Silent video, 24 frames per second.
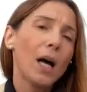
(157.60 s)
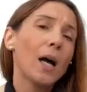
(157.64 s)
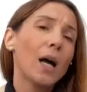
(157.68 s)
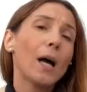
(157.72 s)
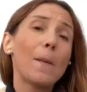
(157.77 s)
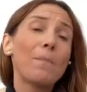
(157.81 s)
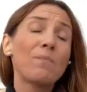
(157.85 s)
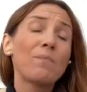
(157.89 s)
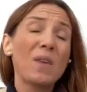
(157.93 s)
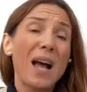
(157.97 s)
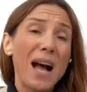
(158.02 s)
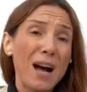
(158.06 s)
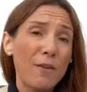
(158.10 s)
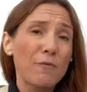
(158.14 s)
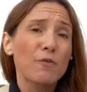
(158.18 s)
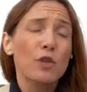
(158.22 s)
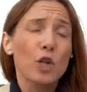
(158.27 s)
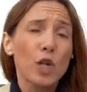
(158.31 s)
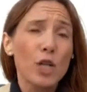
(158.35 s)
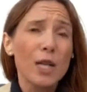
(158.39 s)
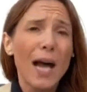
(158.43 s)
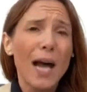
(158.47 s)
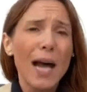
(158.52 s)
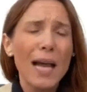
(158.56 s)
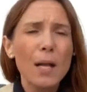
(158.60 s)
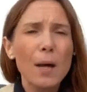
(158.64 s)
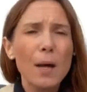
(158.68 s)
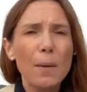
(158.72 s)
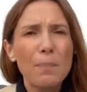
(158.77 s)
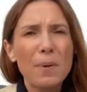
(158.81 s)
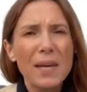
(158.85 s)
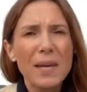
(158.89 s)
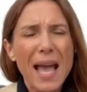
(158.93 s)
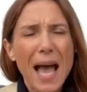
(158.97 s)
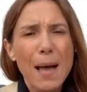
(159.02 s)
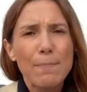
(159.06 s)
after 9
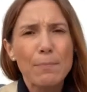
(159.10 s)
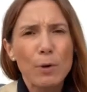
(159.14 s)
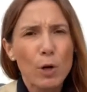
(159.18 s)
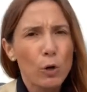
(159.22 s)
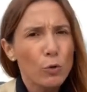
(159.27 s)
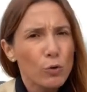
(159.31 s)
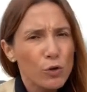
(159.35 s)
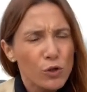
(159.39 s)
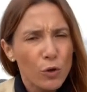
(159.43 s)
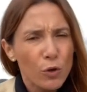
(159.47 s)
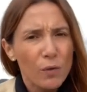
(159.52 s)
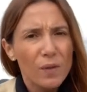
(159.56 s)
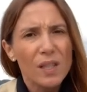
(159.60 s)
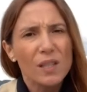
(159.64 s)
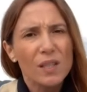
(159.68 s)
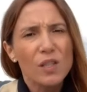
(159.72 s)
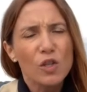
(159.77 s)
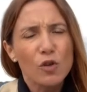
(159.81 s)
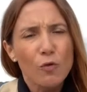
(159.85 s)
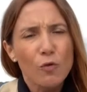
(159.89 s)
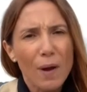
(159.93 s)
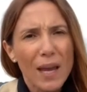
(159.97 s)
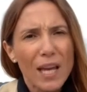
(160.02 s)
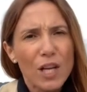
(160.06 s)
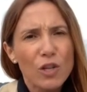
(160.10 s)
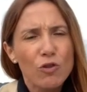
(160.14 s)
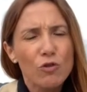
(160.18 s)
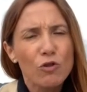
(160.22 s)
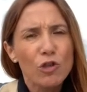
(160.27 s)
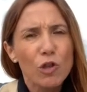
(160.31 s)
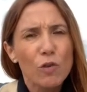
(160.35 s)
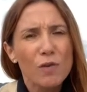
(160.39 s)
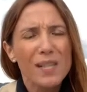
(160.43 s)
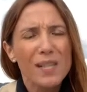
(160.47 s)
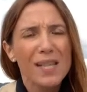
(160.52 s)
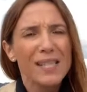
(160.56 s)
p.m. But also the decree
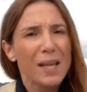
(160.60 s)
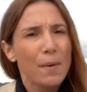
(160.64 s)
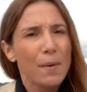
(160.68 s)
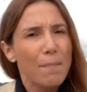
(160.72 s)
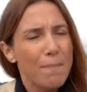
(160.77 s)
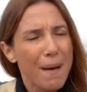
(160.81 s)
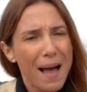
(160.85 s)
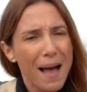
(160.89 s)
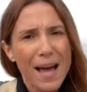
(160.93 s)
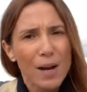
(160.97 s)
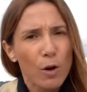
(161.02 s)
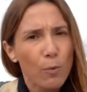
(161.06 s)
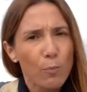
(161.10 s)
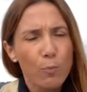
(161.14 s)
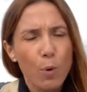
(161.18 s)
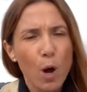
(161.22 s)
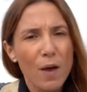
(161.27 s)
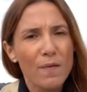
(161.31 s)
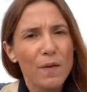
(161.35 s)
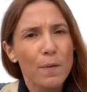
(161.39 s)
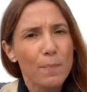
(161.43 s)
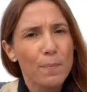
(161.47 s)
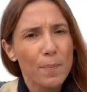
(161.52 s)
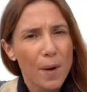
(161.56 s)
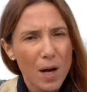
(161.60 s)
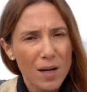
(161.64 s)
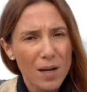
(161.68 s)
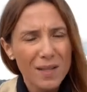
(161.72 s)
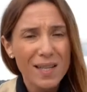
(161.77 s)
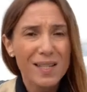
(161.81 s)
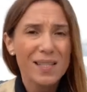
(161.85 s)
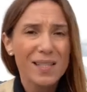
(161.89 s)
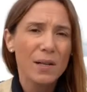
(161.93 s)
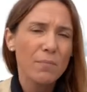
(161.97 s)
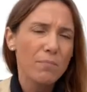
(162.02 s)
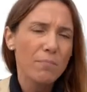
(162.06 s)
introduces a ban on private
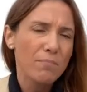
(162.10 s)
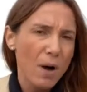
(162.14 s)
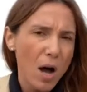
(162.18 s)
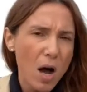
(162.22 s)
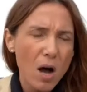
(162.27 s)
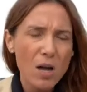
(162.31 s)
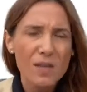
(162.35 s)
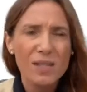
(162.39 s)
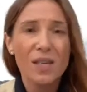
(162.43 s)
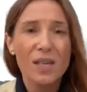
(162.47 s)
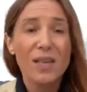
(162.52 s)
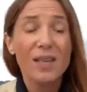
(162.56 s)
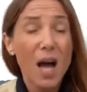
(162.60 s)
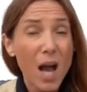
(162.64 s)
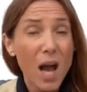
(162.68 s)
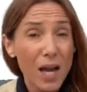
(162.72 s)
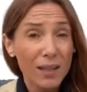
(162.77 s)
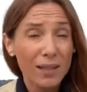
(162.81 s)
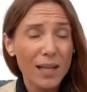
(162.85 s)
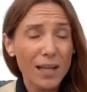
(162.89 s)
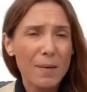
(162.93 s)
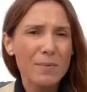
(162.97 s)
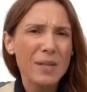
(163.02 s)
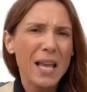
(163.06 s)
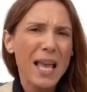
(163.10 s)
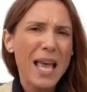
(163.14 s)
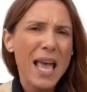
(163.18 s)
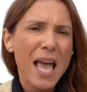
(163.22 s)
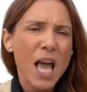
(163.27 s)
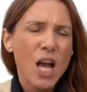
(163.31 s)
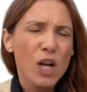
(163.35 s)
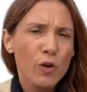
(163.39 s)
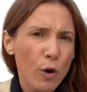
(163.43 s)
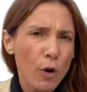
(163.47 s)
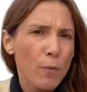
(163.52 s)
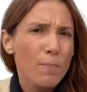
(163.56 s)
parties in bars and nightclubs.
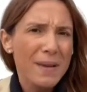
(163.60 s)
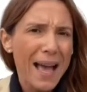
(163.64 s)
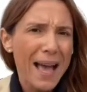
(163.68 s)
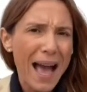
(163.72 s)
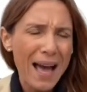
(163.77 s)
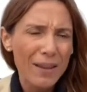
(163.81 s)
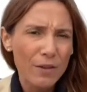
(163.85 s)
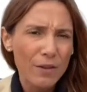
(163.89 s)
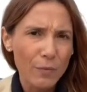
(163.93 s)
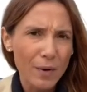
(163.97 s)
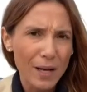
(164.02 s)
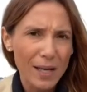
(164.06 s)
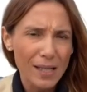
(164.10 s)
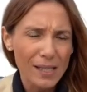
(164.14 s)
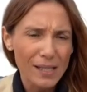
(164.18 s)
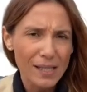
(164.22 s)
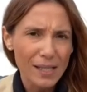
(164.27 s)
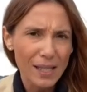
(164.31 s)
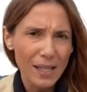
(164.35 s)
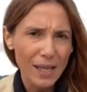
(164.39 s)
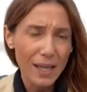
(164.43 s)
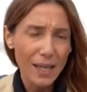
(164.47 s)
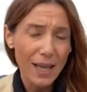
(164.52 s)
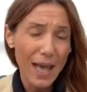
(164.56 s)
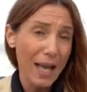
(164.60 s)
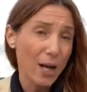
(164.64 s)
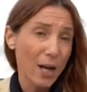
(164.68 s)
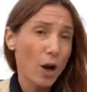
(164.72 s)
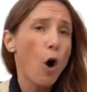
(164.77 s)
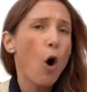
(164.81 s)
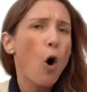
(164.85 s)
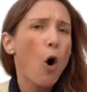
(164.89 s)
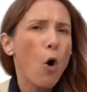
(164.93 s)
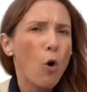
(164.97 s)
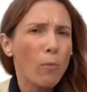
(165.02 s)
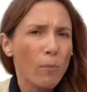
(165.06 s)
Group gatherings at
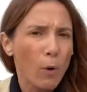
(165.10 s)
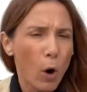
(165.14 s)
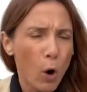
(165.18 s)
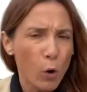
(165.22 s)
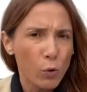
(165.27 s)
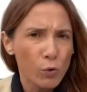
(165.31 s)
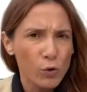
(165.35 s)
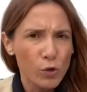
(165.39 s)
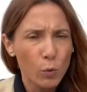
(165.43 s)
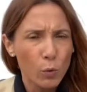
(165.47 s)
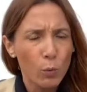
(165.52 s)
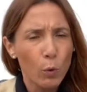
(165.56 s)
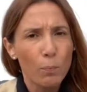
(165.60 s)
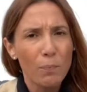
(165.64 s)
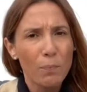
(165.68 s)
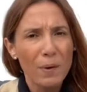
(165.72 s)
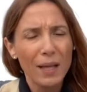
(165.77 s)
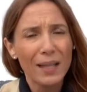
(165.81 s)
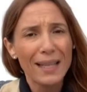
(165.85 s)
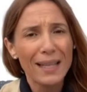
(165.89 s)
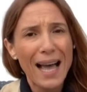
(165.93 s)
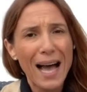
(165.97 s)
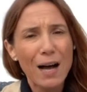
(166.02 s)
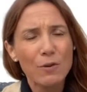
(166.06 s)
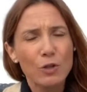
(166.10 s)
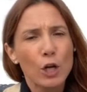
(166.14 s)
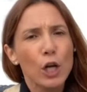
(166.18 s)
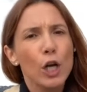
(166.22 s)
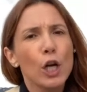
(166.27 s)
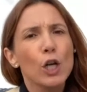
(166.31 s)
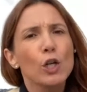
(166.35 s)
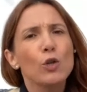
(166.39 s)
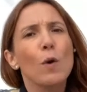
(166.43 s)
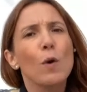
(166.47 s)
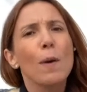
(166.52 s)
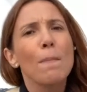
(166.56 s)
home also will be allowed
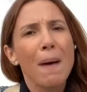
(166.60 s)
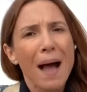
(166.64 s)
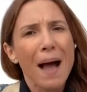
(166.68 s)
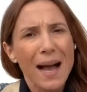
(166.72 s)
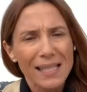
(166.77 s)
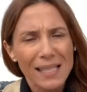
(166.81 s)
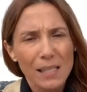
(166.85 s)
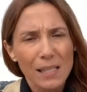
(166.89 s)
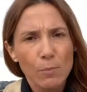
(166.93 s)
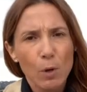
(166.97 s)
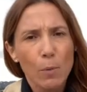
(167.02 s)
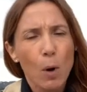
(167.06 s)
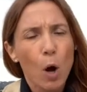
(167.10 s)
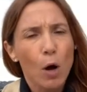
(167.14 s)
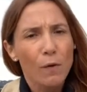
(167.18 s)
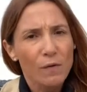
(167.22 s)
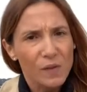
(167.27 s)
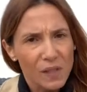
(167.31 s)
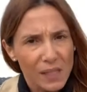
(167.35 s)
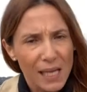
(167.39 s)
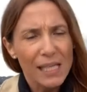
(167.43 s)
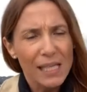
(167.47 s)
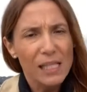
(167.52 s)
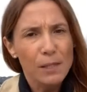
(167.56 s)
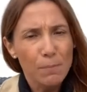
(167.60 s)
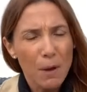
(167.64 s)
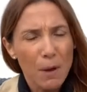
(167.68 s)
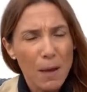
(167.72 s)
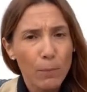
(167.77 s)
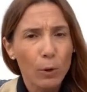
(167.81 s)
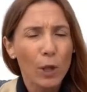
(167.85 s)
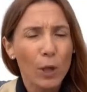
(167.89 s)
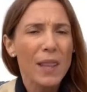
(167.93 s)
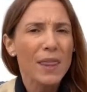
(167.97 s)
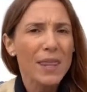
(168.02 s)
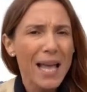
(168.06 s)
to a maximum of 6
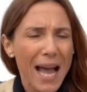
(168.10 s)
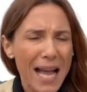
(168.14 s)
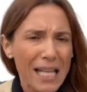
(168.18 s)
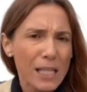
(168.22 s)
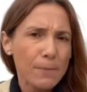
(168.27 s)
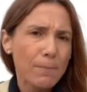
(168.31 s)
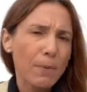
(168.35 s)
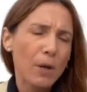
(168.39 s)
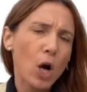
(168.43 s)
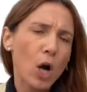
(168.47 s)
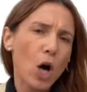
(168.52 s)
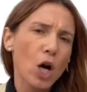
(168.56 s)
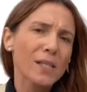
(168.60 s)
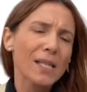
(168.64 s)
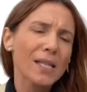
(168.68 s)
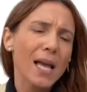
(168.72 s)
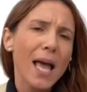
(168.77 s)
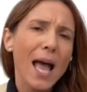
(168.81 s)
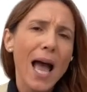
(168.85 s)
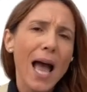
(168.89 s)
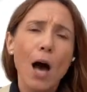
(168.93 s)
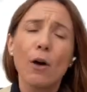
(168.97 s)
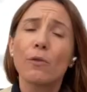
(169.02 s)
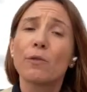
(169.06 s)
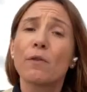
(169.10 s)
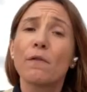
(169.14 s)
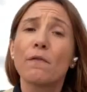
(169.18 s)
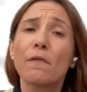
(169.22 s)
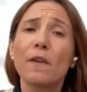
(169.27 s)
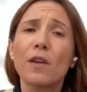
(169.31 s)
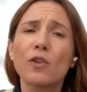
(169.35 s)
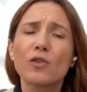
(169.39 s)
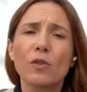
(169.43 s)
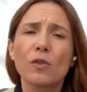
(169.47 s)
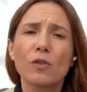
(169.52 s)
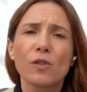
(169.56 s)
people. And that's because health
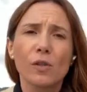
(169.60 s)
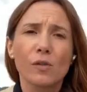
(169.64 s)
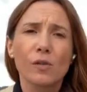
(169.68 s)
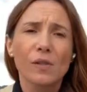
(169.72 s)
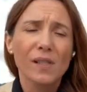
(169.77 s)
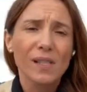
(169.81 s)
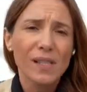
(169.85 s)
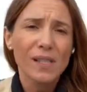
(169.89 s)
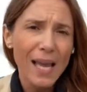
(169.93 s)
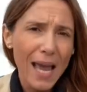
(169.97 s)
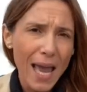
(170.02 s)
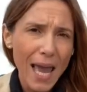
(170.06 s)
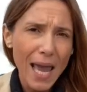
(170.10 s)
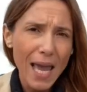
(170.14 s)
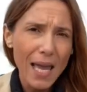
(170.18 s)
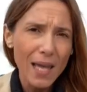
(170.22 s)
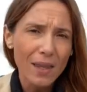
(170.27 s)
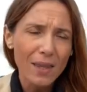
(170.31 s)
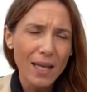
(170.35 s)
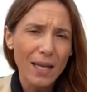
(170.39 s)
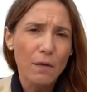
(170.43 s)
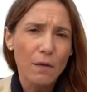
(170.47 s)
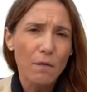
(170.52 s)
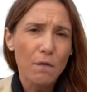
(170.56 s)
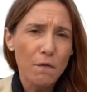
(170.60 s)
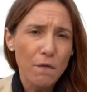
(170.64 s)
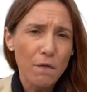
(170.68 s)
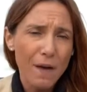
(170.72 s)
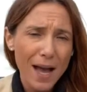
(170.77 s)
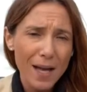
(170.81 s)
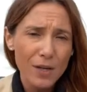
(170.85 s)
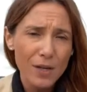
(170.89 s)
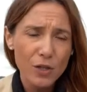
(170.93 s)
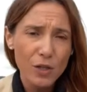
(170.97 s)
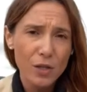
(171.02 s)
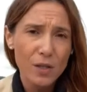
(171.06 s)
officials are saying that
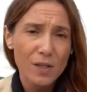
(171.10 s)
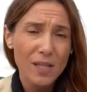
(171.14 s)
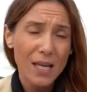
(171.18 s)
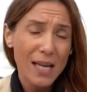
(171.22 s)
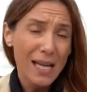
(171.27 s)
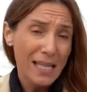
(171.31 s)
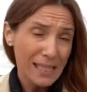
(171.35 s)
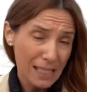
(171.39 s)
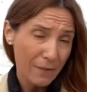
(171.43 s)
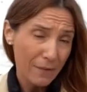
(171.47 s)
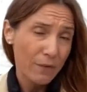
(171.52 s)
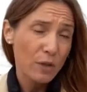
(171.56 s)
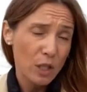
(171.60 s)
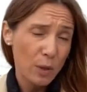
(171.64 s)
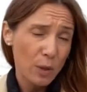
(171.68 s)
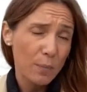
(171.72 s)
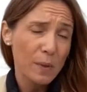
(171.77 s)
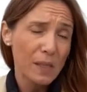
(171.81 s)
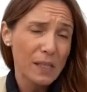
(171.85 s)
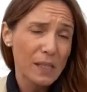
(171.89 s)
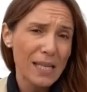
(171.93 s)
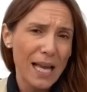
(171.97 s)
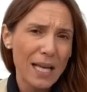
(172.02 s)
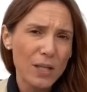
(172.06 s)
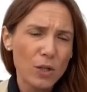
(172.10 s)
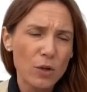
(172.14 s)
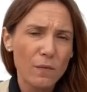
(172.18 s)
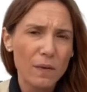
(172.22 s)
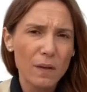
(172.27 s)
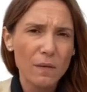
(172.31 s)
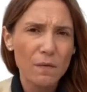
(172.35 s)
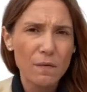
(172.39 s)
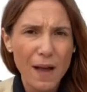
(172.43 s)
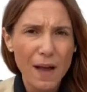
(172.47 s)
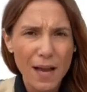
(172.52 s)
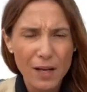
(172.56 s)
infections, 70% of
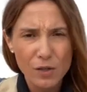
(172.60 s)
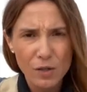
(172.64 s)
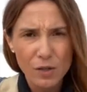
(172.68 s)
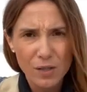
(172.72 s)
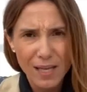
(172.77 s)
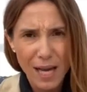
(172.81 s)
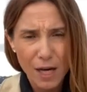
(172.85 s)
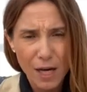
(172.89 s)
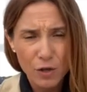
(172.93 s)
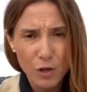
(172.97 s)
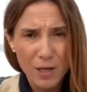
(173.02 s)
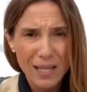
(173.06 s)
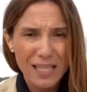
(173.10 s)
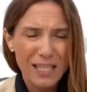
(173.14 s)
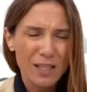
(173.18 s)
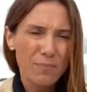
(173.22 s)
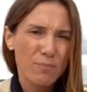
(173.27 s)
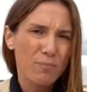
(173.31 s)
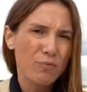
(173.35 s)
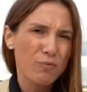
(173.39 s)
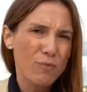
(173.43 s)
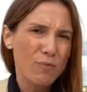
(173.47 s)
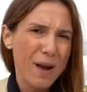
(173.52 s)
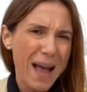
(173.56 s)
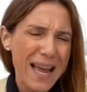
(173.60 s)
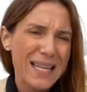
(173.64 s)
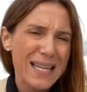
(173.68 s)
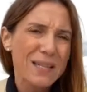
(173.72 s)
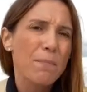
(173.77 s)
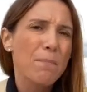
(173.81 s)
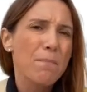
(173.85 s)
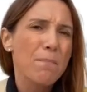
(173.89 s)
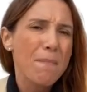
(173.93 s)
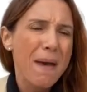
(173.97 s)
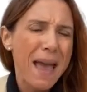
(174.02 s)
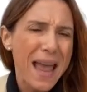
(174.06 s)
infections actually
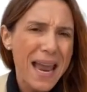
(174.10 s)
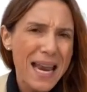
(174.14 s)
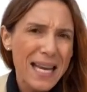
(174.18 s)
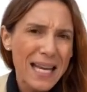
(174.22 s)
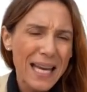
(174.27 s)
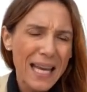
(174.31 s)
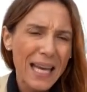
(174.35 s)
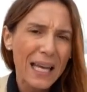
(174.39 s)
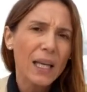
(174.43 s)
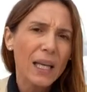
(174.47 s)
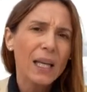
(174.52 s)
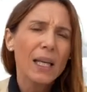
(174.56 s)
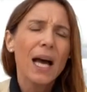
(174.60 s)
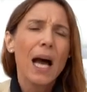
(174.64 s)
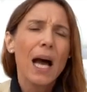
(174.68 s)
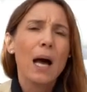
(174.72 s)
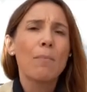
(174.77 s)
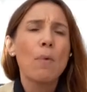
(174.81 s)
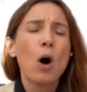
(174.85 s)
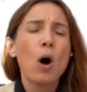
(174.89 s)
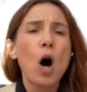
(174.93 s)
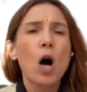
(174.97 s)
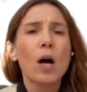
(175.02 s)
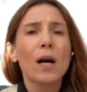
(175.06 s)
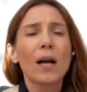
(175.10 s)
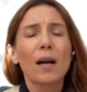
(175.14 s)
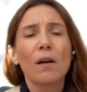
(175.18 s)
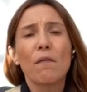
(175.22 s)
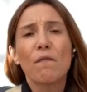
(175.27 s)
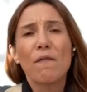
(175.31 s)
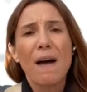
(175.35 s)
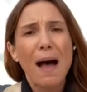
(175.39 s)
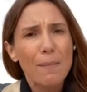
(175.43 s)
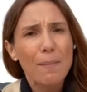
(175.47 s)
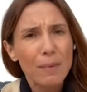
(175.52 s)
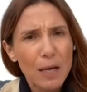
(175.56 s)
spread mainly among
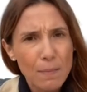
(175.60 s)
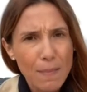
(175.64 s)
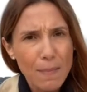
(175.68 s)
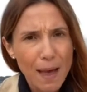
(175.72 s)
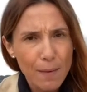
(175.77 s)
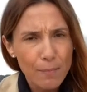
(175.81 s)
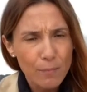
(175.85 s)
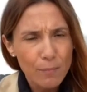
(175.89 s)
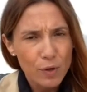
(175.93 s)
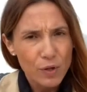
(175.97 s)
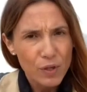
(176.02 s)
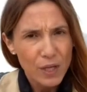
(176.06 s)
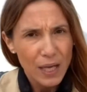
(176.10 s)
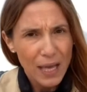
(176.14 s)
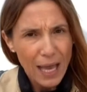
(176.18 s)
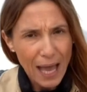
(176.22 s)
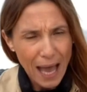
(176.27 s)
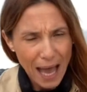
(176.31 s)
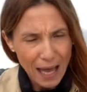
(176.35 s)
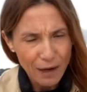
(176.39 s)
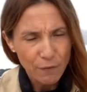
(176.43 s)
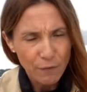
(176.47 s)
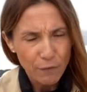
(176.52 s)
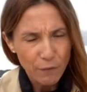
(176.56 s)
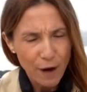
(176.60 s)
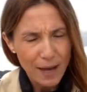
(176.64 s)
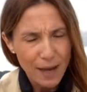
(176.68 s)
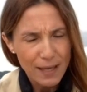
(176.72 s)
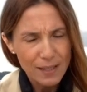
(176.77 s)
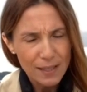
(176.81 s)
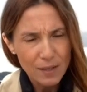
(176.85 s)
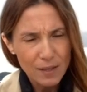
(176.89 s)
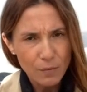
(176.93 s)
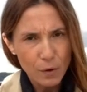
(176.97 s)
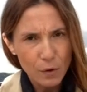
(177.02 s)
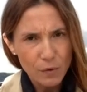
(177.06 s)
family members and
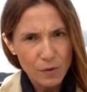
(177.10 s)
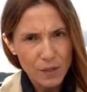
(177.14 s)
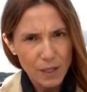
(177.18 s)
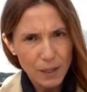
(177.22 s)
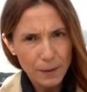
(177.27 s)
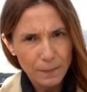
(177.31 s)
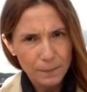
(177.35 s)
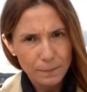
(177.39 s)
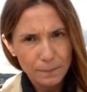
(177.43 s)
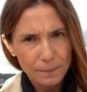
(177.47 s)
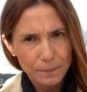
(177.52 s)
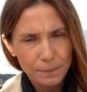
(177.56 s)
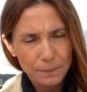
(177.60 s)
friends, Rosie.